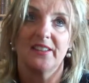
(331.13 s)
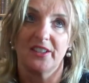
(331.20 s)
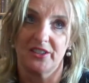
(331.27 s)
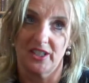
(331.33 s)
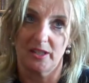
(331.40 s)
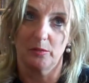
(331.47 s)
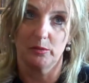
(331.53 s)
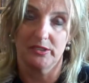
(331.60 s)
that
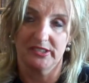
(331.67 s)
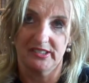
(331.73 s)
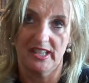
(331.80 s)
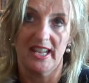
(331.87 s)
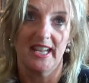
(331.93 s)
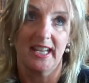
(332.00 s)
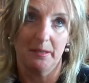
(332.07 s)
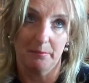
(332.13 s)
I would
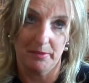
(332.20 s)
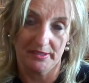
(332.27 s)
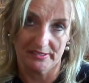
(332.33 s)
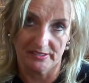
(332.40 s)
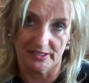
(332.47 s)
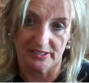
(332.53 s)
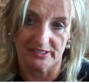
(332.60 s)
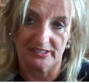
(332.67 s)
say in
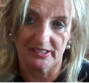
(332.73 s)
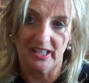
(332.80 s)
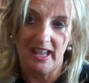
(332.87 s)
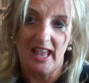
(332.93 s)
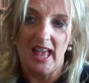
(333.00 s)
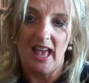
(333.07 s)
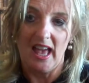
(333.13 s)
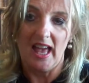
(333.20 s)
business.
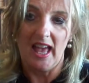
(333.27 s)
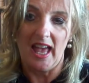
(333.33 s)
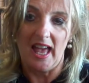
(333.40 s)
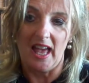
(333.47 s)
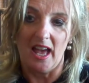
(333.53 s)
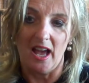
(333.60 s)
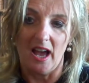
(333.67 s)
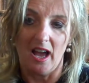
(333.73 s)

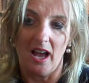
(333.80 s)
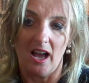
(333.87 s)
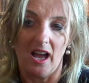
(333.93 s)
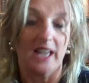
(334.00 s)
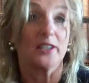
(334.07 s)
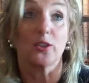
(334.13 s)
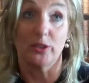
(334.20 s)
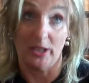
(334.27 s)

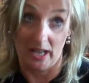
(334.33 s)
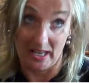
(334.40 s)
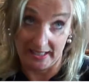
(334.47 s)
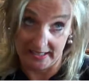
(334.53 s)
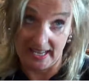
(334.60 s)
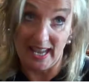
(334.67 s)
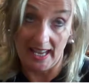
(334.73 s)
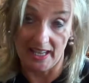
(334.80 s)
I
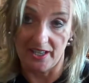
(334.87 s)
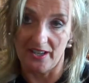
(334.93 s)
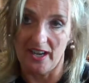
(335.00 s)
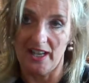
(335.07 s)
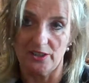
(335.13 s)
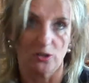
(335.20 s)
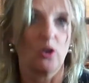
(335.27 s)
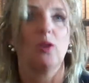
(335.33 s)
can
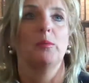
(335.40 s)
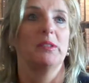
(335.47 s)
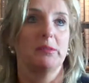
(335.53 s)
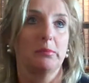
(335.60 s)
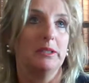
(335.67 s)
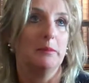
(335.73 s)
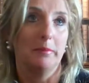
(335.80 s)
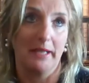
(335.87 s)
and always
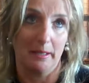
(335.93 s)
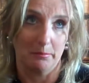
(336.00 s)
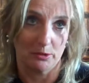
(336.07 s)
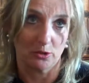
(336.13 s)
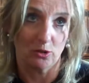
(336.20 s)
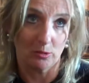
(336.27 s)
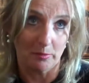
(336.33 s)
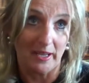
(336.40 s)
will be able to
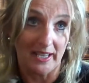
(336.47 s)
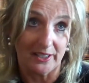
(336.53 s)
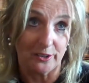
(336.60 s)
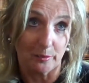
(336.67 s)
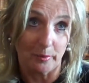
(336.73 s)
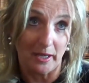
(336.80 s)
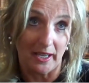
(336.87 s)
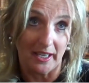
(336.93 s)
hold my head
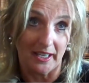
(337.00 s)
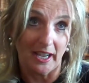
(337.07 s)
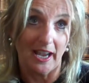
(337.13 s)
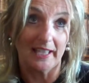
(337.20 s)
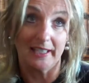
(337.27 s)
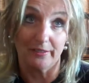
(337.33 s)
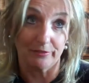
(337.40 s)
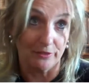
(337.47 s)
up high.
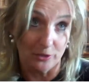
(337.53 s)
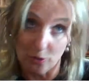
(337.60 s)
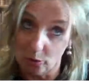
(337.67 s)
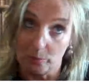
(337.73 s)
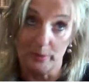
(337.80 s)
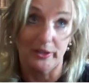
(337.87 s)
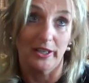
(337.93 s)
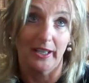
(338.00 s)
I left
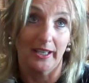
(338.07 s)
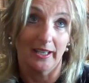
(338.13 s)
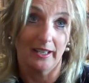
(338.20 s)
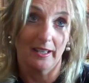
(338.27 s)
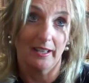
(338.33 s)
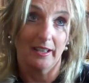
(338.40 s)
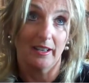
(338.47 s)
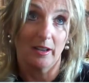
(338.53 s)
nobody
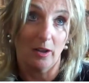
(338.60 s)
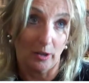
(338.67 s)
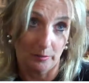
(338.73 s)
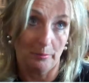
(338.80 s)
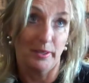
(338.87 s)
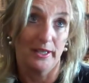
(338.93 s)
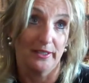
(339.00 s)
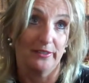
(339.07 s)

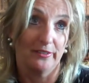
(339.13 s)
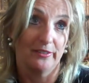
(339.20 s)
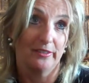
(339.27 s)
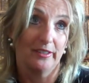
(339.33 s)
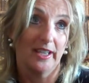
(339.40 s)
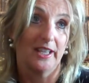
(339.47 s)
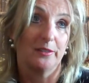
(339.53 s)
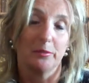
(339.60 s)
unpaid,
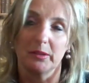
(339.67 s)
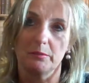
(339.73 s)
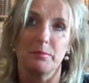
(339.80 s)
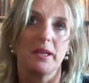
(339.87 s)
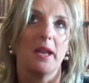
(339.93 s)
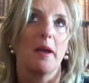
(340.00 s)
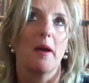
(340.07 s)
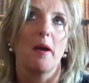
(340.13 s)
and it would
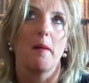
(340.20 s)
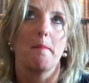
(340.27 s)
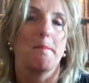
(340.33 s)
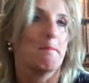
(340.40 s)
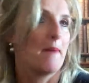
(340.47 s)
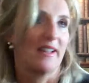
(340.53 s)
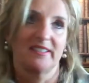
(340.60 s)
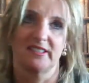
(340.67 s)
be a
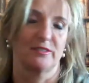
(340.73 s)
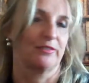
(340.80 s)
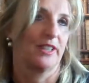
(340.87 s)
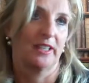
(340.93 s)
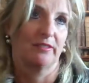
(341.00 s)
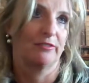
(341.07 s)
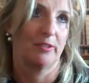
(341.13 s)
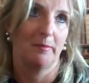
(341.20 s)
massive
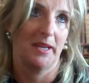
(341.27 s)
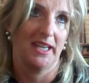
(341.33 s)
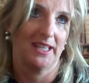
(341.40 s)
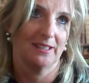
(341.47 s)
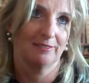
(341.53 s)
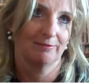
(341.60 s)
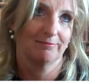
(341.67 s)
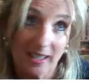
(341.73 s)
thing for me.
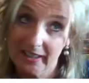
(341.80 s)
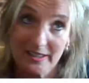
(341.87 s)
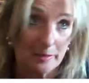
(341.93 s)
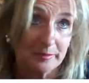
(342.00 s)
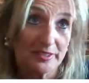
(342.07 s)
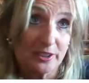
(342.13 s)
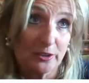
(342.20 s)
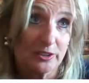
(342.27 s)
I had
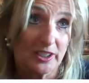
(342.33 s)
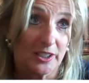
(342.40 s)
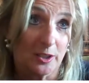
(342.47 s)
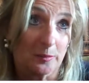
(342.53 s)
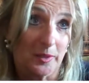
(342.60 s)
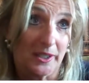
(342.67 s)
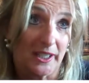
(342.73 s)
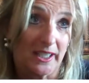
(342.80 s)
absolutely no
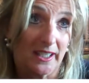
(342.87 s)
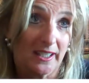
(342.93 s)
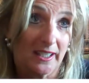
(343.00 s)
money.